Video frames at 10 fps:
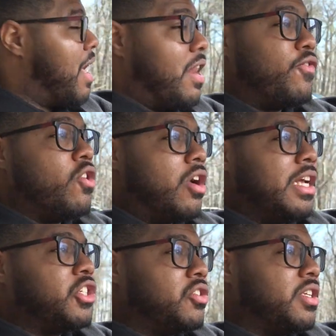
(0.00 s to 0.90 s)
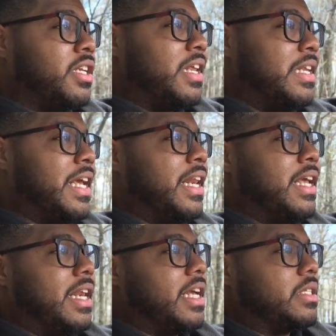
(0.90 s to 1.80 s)
And if you're interested in
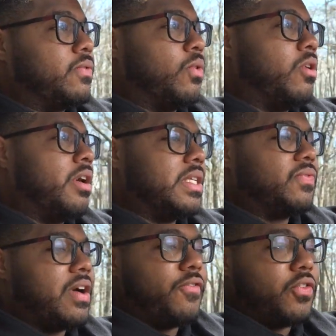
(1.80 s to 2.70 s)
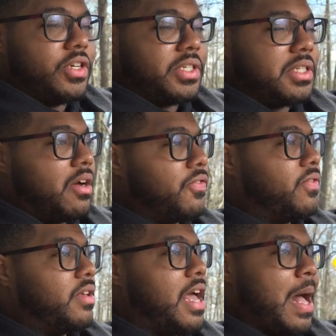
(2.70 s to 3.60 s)
getting an S4 and S5 for yourself,
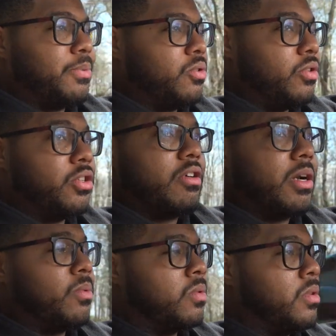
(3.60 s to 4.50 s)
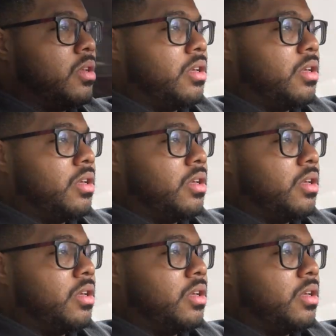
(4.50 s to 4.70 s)
absolutely incredible.